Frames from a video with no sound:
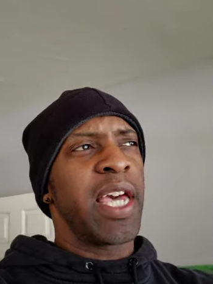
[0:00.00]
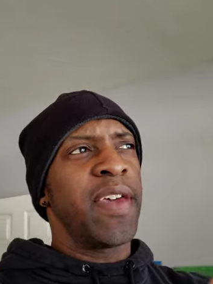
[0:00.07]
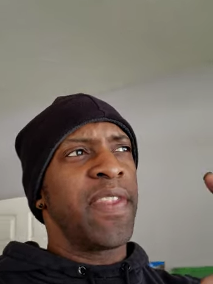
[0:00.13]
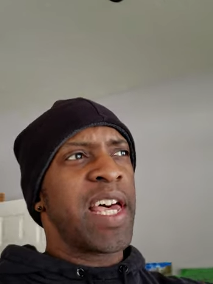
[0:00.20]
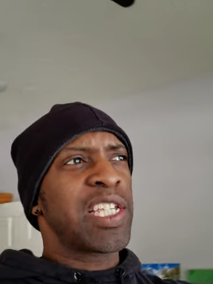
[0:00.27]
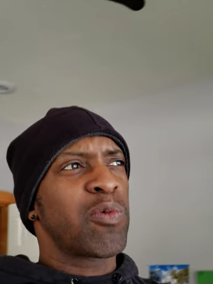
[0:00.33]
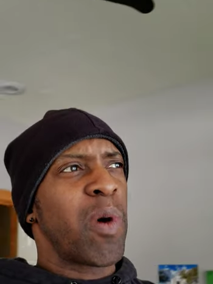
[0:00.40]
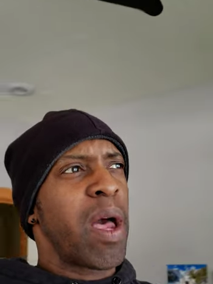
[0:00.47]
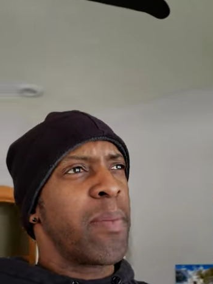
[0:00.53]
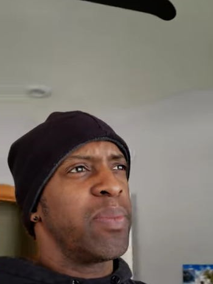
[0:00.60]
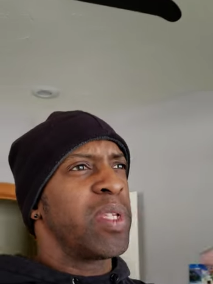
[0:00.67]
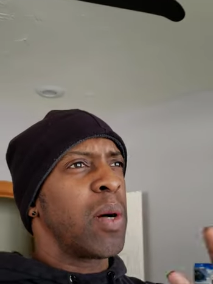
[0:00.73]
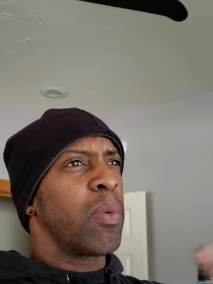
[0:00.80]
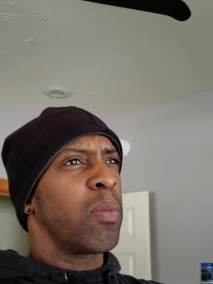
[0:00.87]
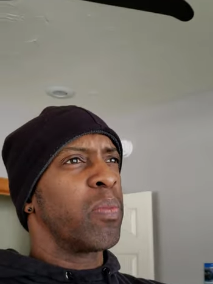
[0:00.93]
and that's why I've
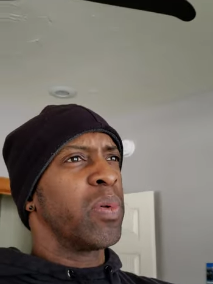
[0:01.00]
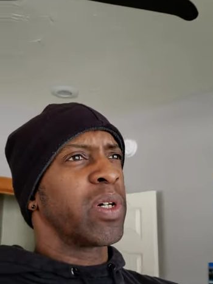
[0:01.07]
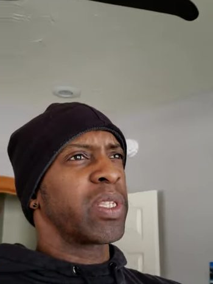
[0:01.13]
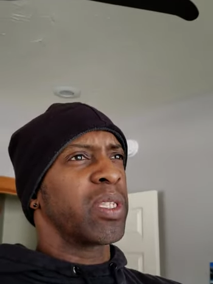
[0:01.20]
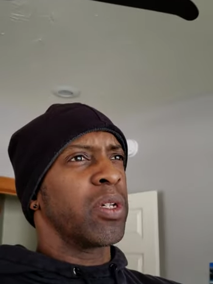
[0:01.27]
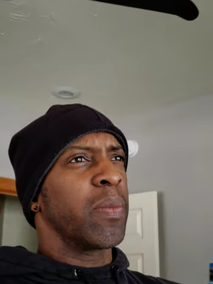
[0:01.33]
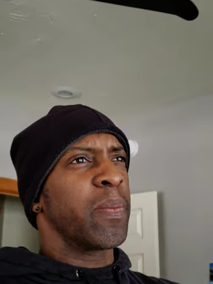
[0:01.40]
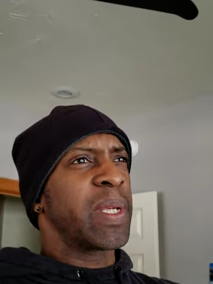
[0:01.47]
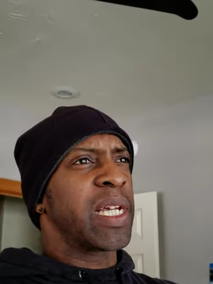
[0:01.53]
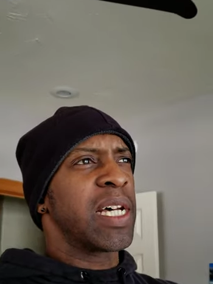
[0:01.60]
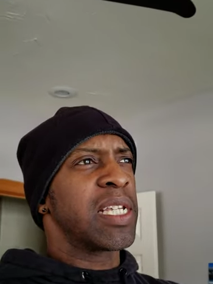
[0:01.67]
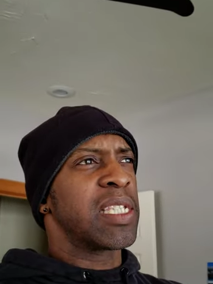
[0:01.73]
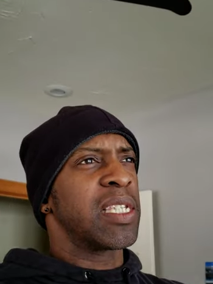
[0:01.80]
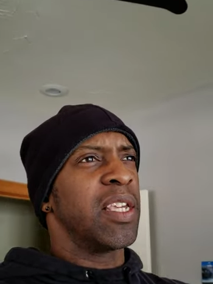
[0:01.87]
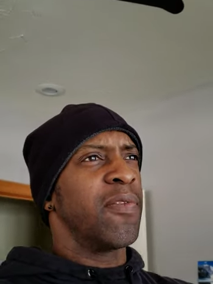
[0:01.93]
double booked them,
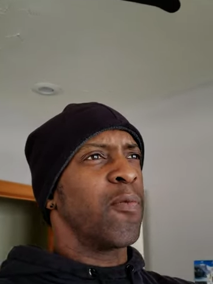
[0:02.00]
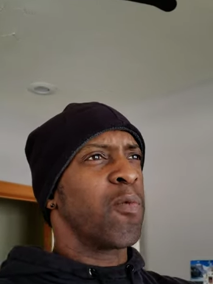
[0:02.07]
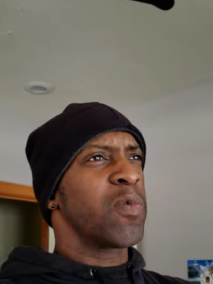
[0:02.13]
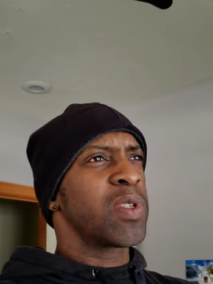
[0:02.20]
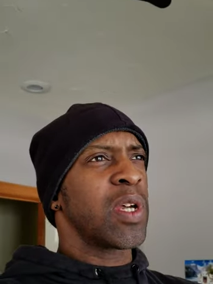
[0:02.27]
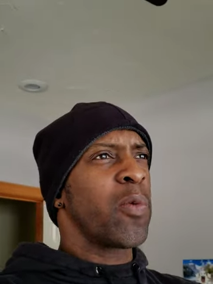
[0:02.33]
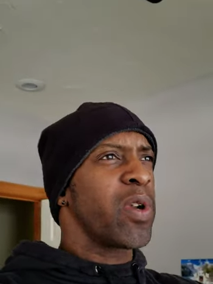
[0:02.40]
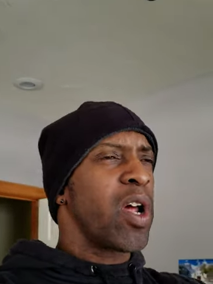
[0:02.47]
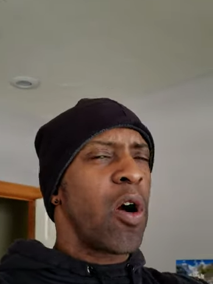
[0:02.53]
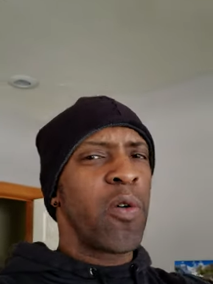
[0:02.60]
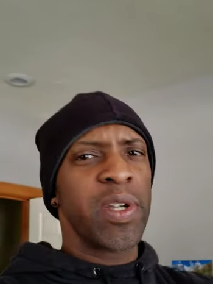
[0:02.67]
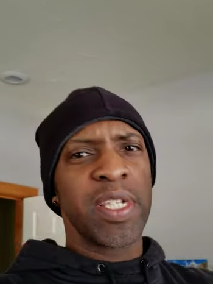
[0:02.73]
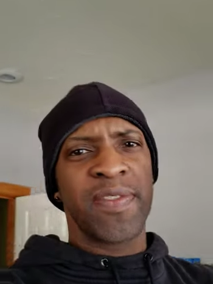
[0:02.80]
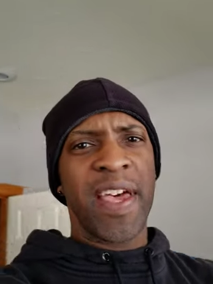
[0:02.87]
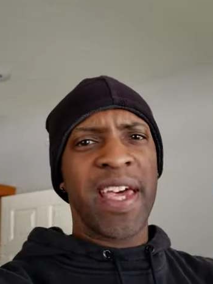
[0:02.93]
because
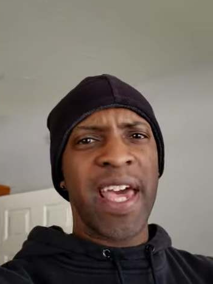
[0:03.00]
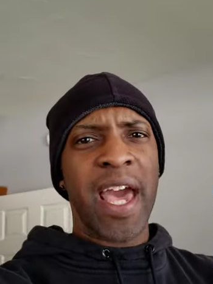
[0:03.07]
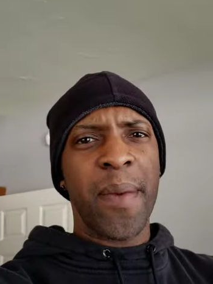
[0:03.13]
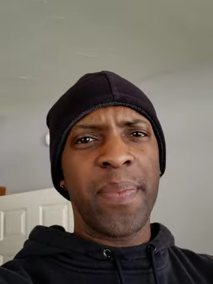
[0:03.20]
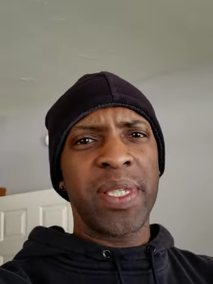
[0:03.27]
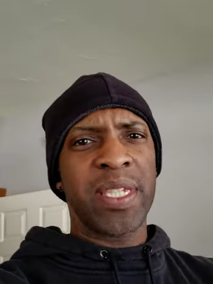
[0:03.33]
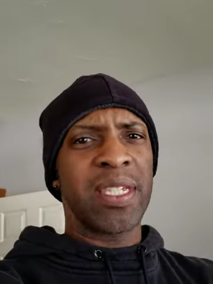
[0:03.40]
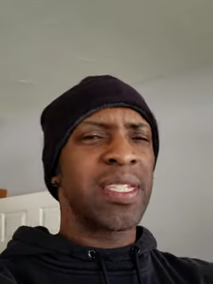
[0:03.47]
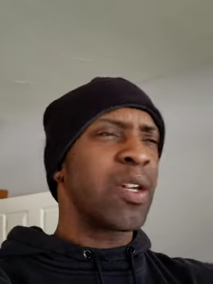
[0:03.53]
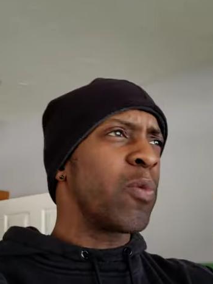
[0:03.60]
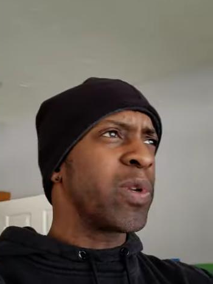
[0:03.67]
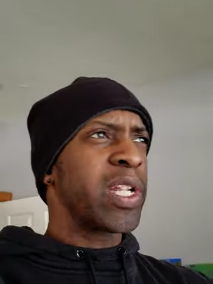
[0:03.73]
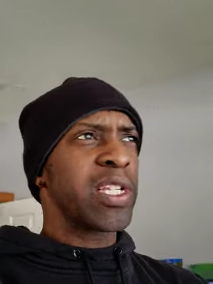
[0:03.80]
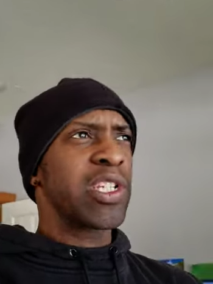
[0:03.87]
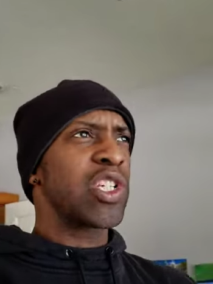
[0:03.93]
if that happens and
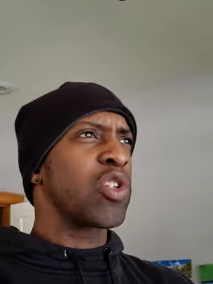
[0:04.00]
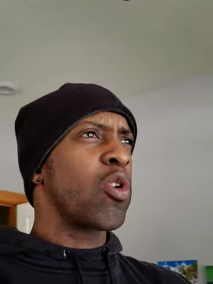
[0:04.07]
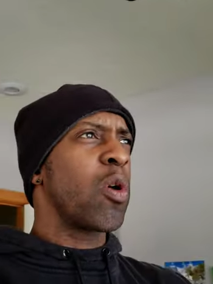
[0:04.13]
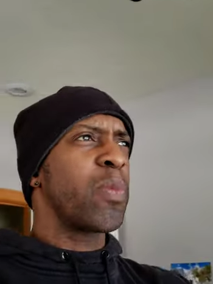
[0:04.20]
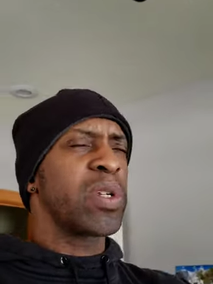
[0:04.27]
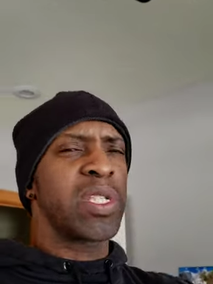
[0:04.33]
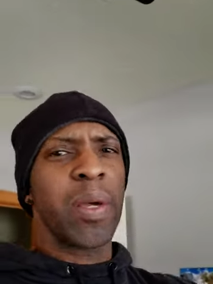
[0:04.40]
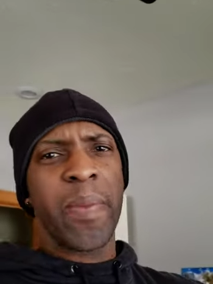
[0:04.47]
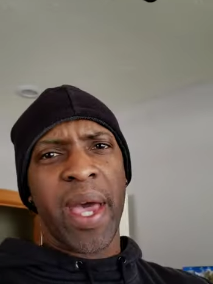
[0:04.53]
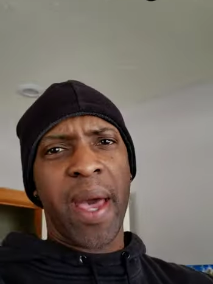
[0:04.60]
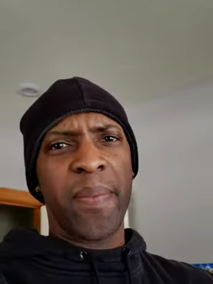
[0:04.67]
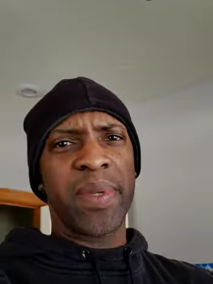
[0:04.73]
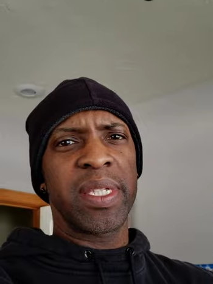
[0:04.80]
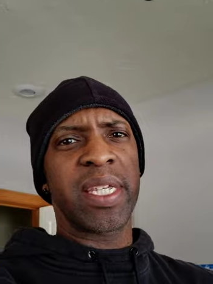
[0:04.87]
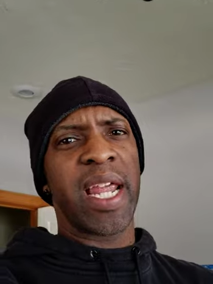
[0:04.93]
someone doesn't show up or something
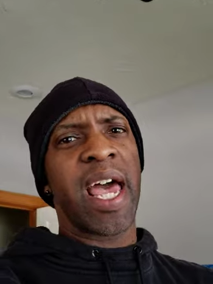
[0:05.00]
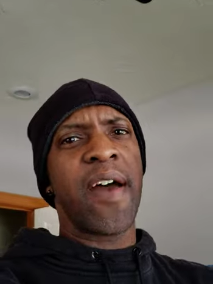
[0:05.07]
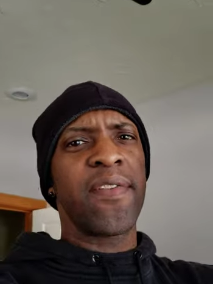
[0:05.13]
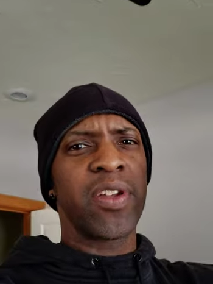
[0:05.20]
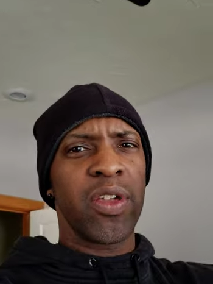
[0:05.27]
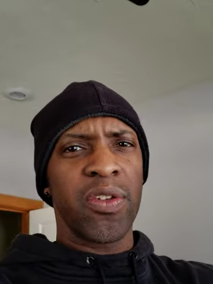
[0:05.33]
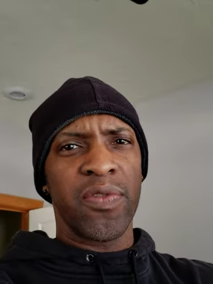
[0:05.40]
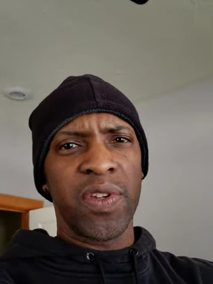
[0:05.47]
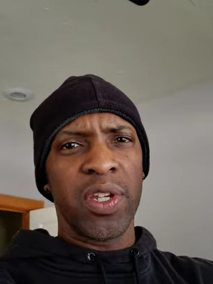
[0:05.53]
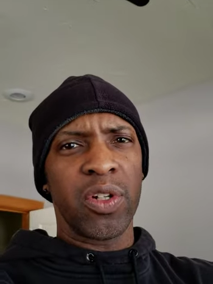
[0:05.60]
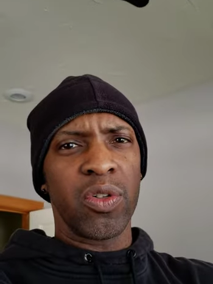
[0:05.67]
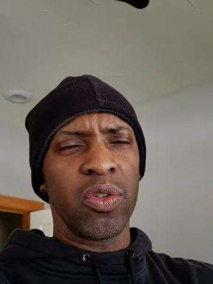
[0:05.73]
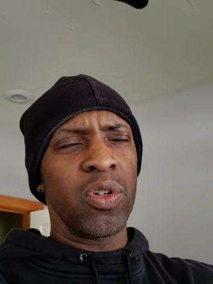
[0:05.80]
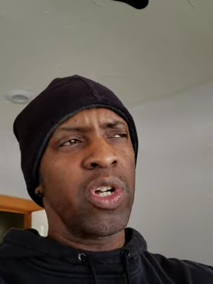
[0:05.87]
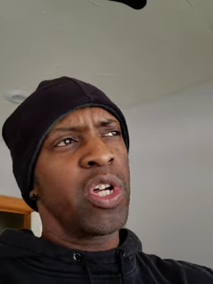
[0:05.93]
happens, then I have another
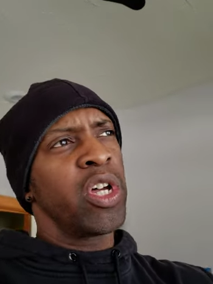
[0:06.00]
vehicle.